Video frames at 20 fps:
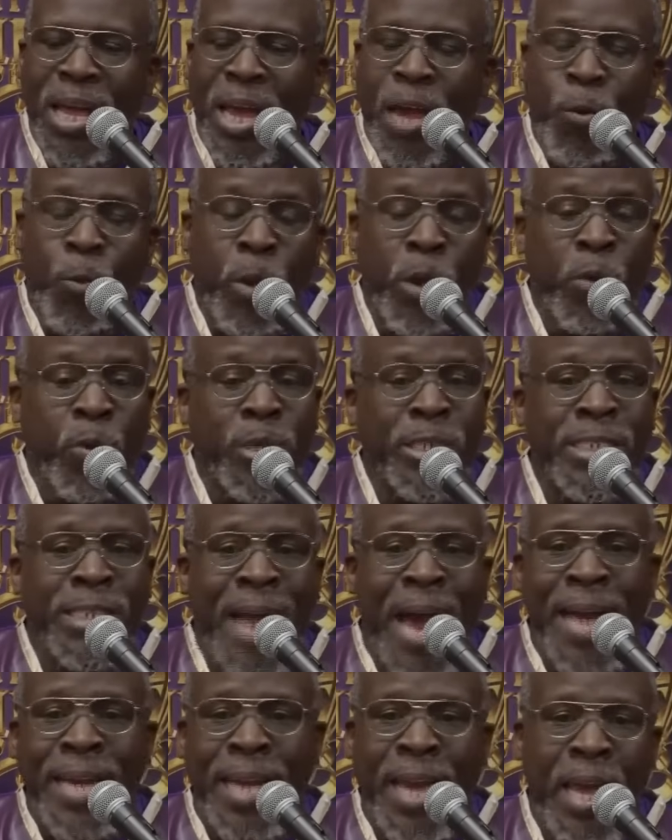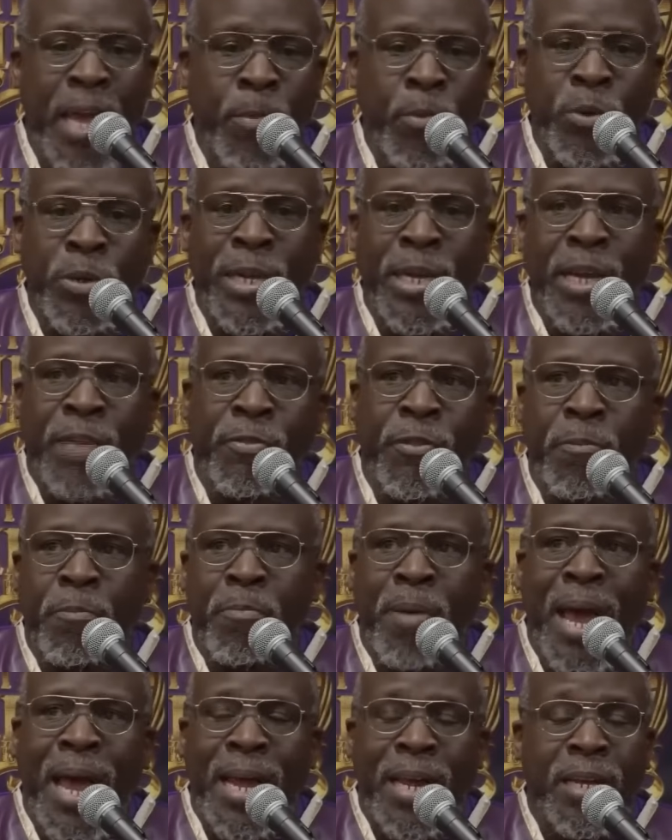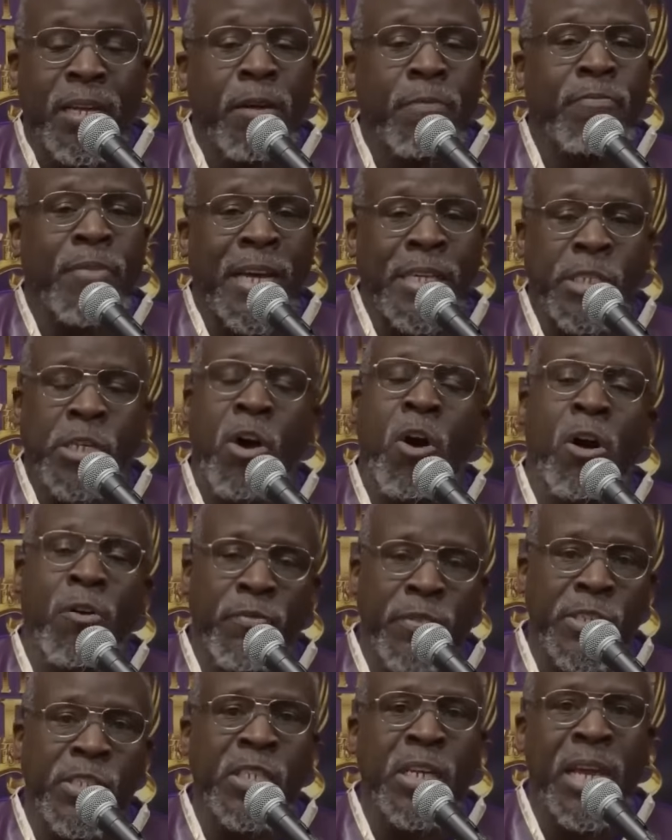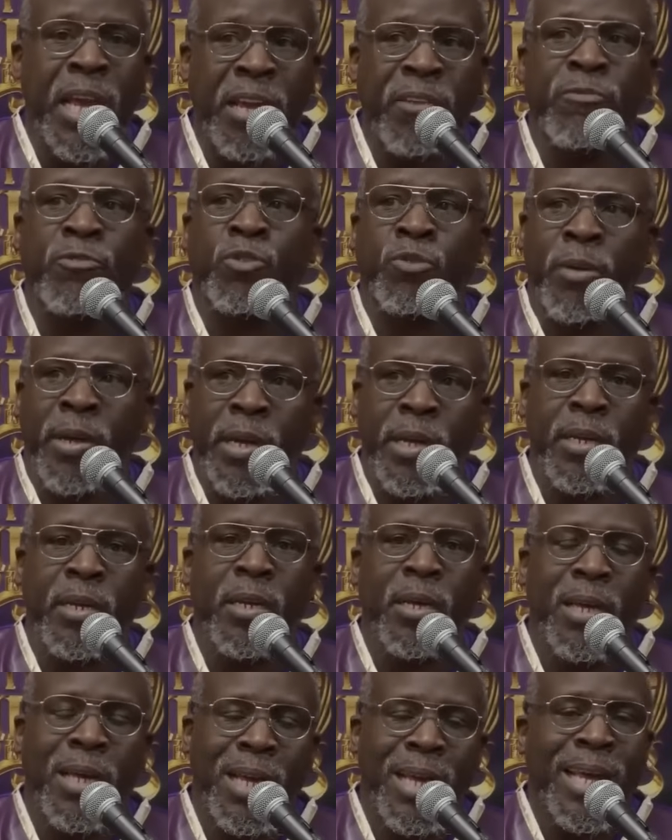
and we were not able to get them back? That's called the slave trade.